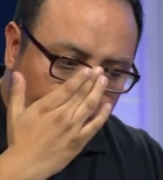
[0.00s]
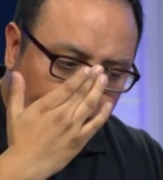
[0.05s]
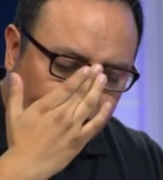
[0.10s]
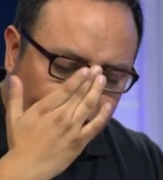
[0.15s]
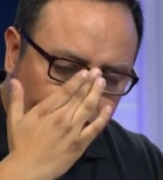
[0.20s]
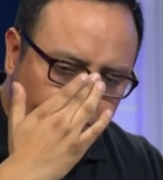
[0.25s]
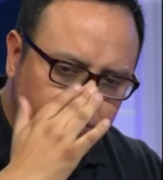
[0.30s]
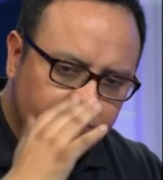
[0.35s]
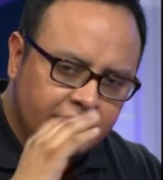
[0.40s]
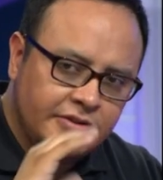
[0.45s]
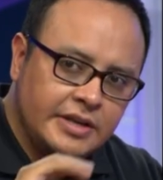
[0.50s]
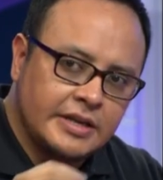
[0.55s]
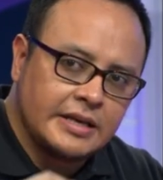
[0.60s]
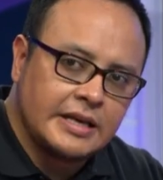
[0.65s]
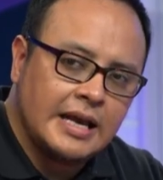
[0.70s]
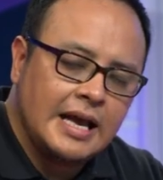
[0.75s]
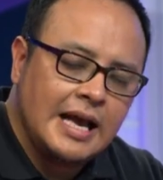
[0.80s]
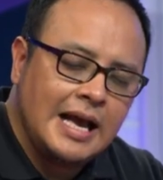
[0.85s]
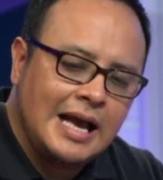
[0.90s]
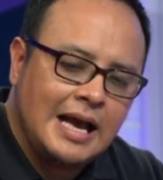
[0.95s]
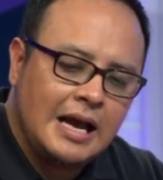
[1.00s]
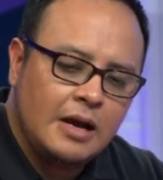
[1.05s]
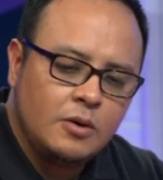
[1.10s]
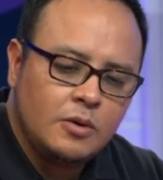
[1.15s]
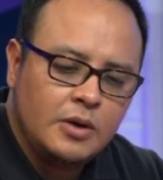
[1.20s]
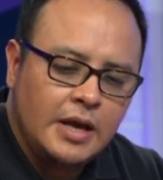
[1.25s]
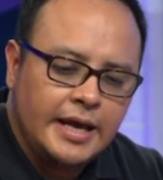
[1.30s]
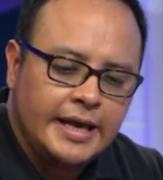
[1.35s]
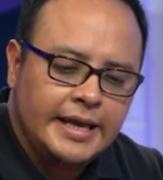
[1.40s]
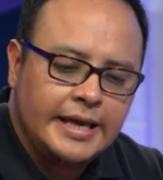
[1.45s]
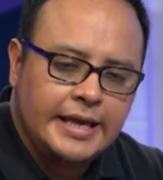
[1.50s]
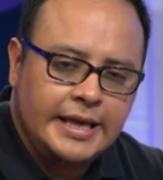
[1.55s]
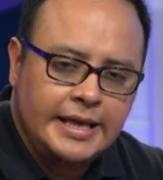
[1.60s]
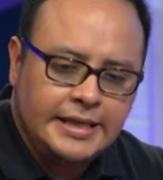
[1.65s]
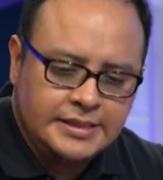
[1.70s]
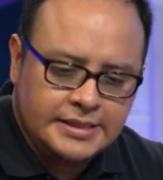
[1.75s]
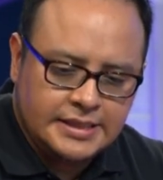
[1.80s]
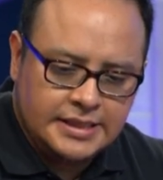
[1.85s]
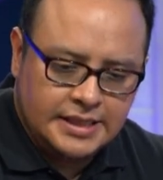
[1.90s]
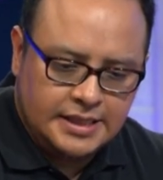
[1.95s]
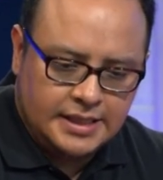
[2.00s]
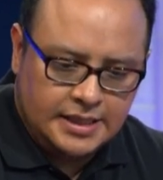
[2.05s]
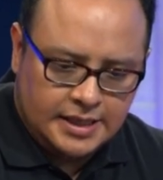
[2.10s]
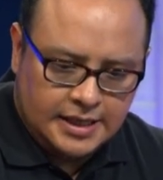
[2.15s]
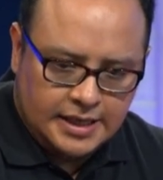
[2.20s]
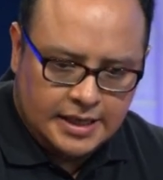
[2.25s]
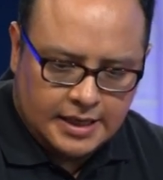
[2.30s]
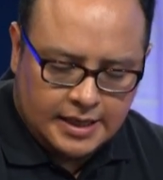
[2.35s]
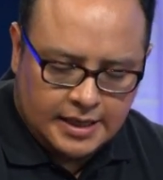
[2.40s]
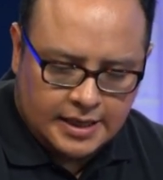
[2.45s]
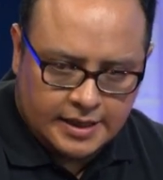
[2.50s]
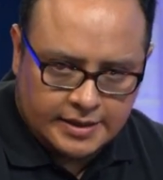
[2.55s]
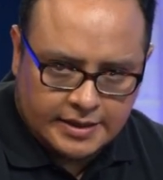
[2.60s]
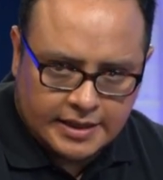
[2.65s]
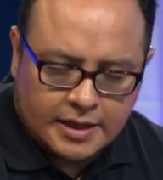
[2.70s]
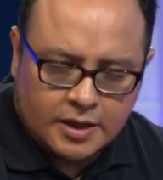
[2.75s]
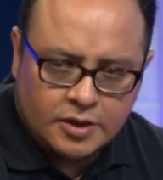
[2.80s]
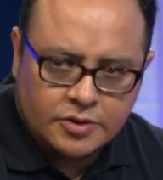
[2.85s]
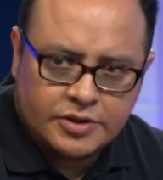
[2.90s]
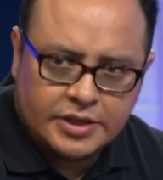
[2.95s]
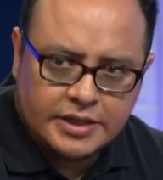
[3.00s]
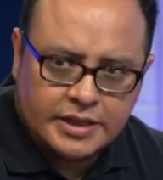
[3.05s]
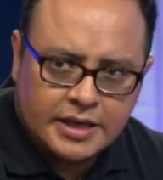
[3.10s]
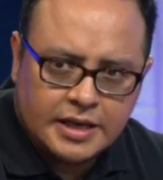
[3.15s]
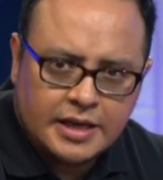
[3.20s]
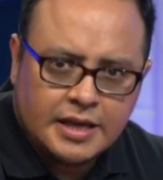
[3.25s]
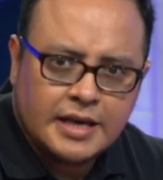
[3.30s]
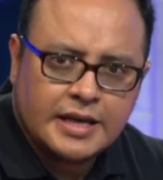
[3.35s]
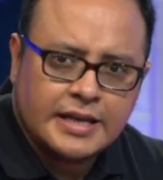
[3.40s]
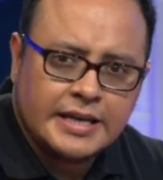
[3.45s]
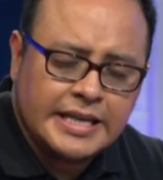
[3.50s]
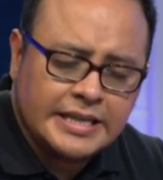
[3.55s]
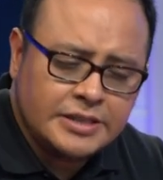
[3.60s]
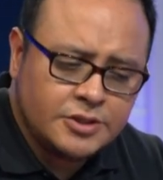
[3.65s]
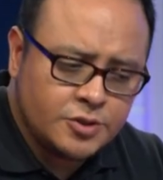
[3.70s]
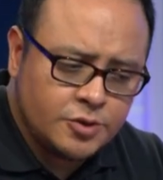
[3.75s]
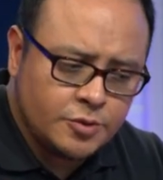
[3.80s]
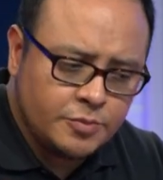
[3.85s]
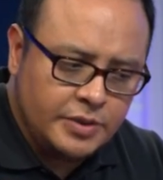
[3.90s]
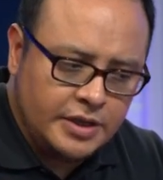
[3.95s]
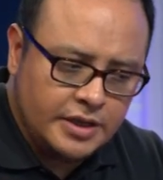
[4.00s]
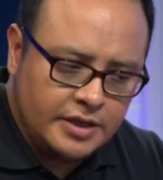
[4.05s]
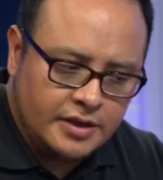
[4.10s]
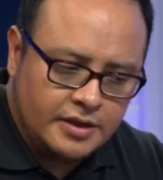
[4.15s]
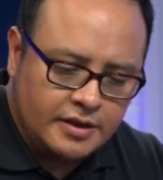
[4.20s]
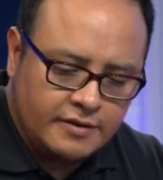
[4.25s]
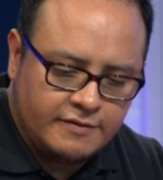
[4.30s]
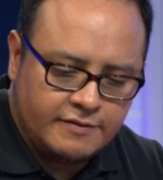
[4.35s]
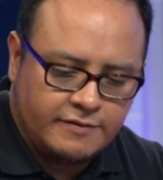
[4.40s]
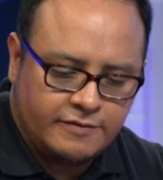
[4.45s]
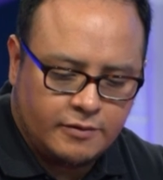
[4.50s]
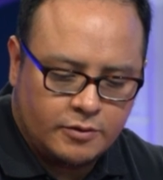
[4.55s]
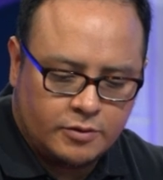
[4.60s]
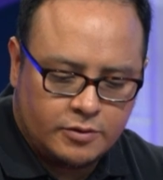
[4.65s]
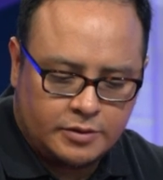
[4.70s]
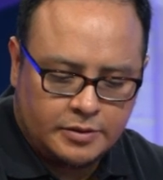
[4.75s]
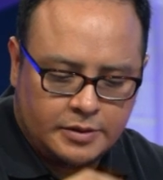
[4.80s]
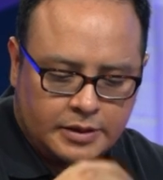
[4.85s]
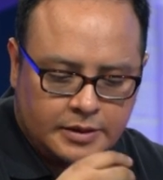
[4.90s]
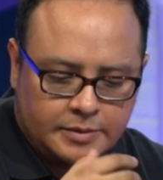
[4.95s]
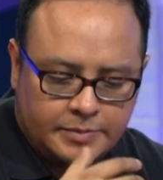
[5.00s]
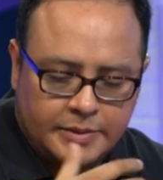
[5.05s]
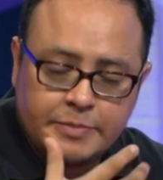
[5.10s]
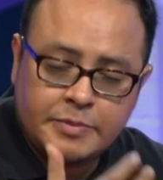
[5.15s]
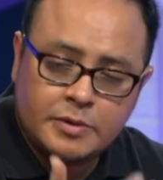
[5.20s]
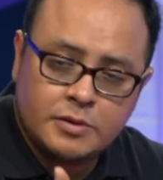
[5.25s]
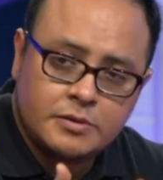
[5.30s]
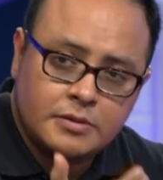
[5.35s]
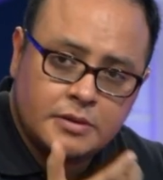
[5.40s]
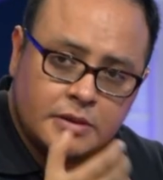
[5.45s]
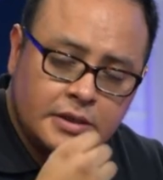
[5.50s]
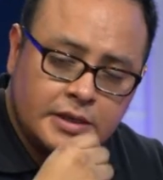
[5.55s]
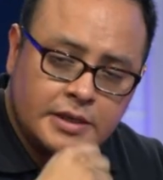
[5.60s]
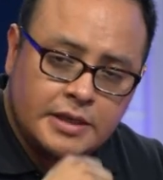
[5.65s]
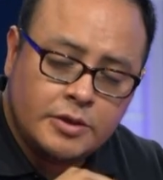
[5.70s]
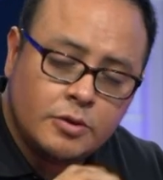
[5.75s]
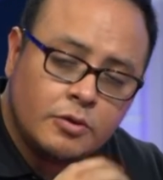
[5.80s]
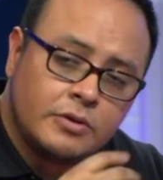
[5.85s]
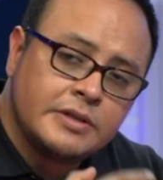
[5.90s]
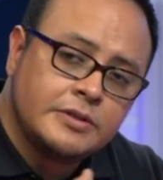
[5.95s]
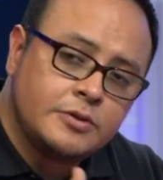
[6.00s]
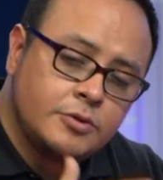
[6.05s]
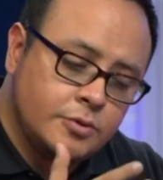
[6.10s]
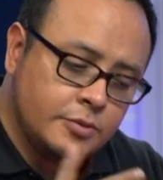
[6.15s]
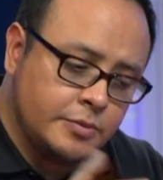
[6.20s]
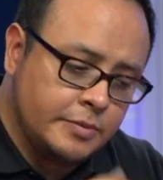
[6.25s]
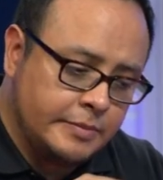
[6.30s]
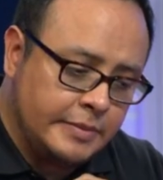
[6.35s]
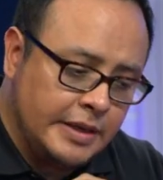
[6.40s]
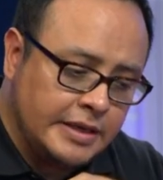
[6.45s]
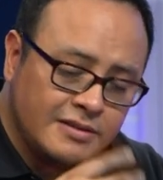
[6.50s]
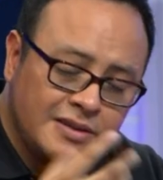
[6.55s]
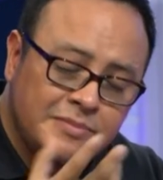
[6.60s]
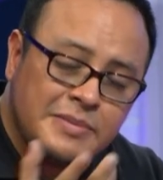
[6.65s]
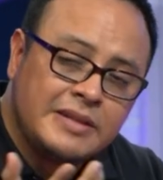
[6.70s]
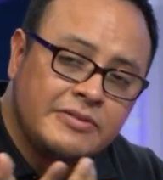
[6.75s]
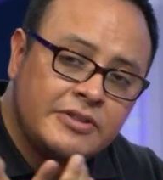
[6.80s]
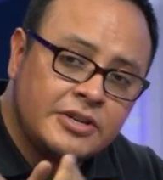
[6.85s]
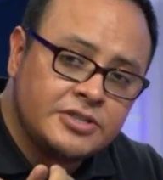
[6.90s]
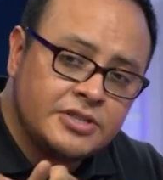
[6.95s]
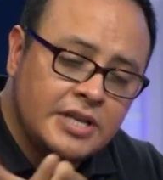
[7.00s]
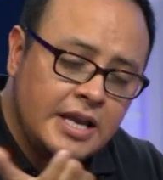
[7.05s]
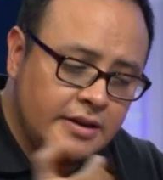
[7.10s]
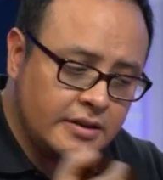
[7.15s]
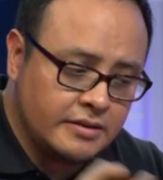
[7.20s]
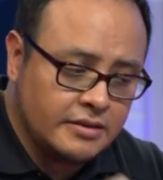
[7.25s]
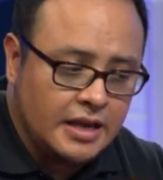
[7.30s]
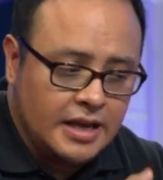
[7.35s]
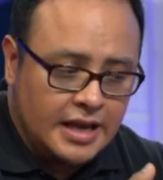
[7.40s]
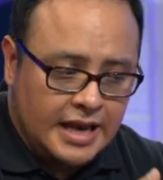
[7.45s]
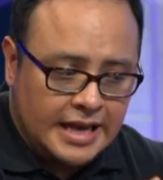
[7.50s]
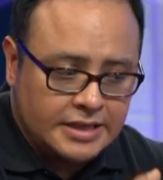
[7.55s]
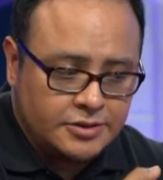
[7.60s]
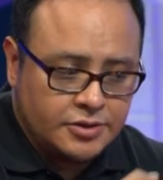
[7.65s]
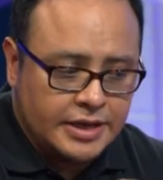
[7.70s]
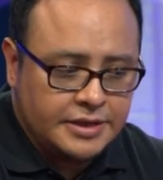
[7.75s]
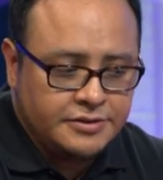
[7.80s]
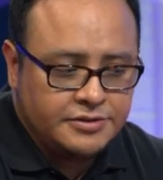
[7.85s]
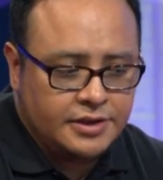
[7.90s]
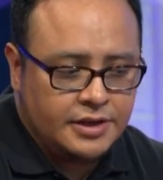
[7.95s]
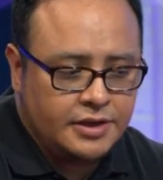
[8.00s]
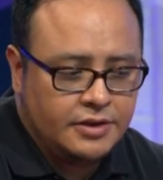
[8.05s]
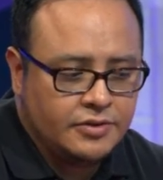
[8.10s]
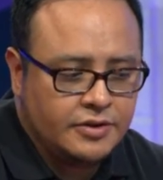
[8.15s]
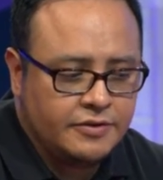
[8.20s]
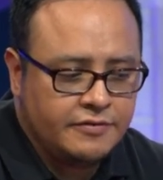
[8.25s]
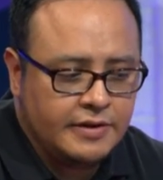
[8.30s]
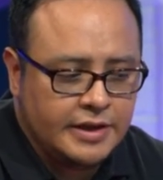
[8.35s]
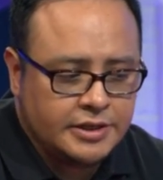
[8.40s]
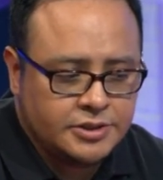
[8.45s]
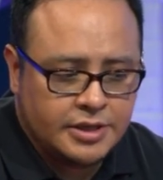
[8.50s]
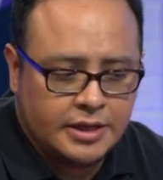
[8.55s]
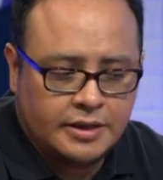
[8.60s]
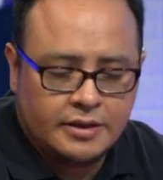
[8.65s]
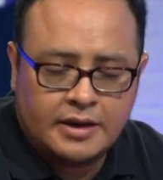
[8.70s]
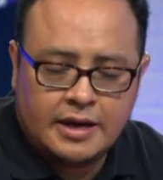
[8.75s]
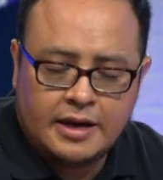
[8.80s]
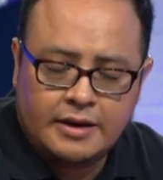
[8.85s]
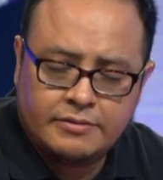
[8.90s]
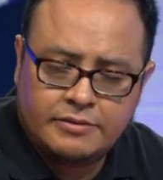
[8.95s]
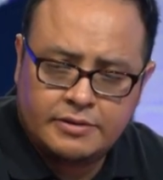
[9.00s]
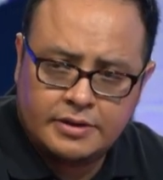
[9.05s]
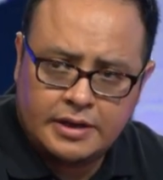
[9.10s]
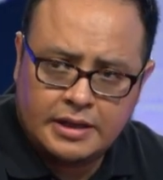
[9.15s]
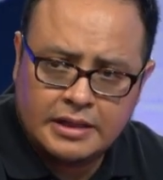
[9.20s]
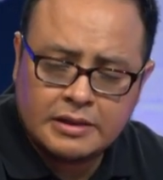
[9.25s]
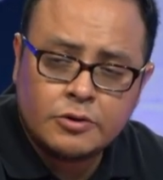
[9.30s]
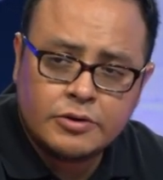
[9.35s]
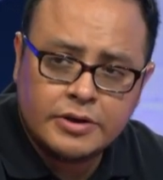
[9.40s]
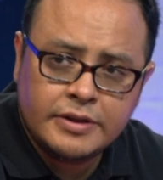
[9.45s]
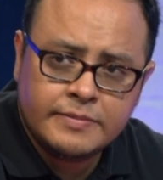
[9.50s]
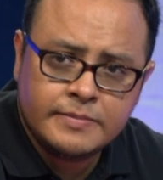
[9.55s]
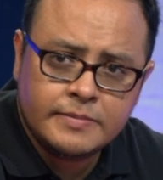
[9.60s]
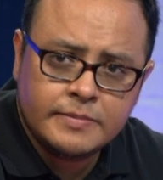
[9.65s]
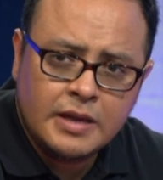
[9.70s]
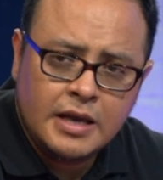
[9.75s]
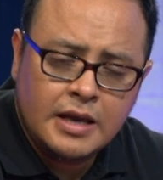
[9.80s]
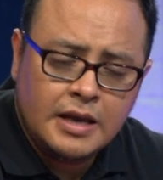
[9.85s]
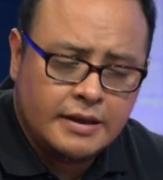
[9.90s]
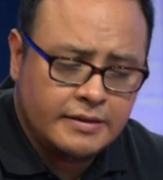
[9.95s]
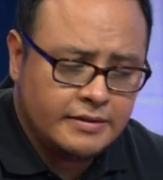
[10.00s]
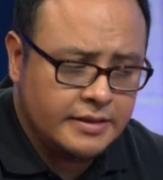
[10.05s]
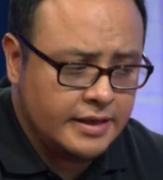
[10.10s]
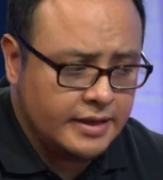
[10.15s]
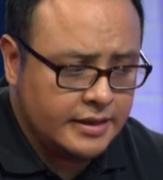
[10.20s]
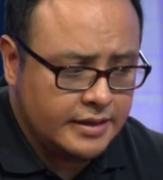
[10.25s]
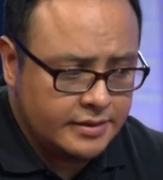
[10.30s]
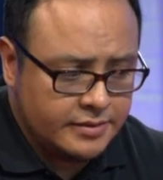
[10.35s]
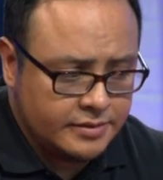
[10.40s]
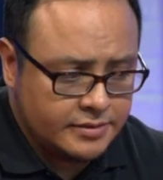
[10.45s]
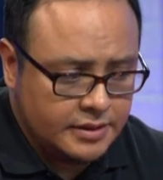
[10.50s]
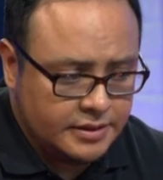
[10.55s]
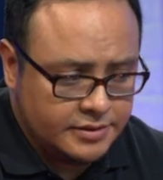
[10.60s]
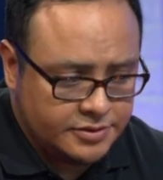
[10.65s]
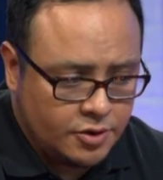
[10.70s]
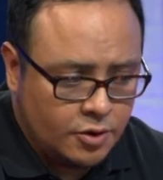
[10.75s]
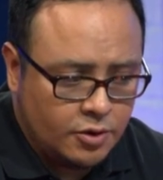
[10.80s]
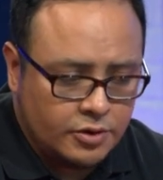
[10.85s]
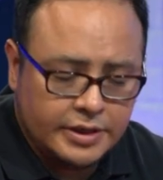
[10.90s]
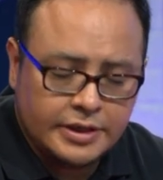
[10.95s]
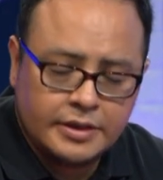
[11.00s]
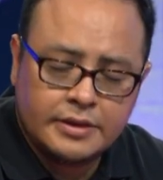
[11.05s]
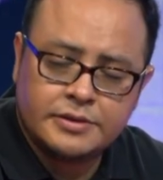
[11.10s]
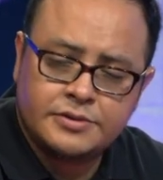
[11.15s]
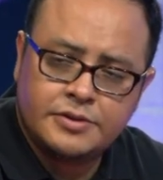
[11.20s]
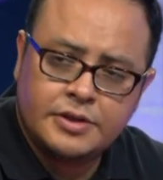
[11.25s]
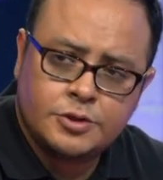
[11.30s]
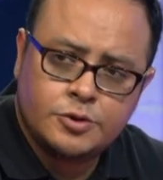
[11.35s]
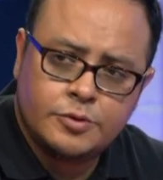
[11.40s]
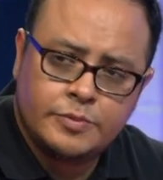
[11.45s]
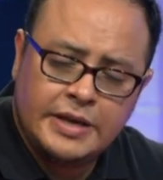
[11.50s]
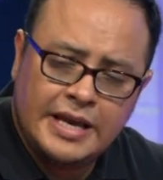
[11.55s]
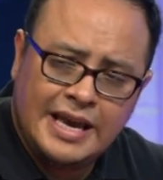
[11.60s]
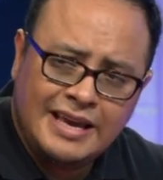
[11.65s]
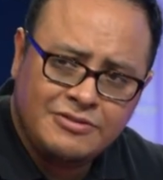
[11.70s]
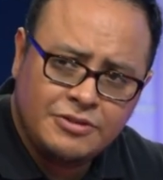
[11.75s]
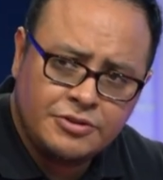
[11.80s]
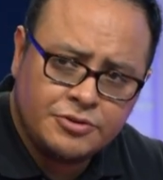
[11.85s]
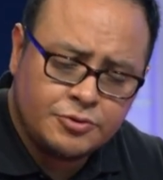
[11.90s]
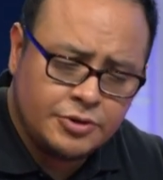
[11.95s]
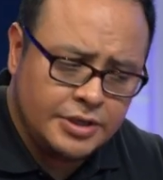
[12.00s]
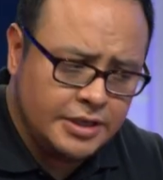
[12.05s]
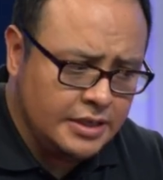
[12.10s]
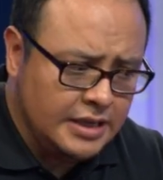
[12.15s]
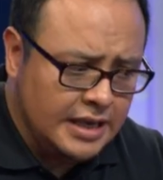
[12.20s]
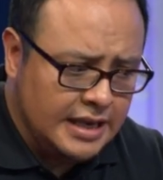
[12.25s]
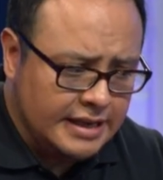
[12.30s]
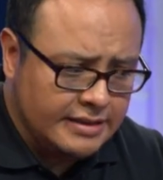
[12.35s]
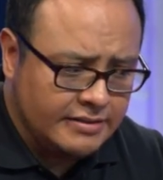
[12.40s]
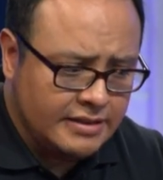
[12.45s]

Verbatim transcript: Another thing, how easy uh, the content needs to be for uh, people uh, in order to make them understand it. As you can see, the Flesch-Kincaid algorithm, the uh, scoring needs to be eighty-three.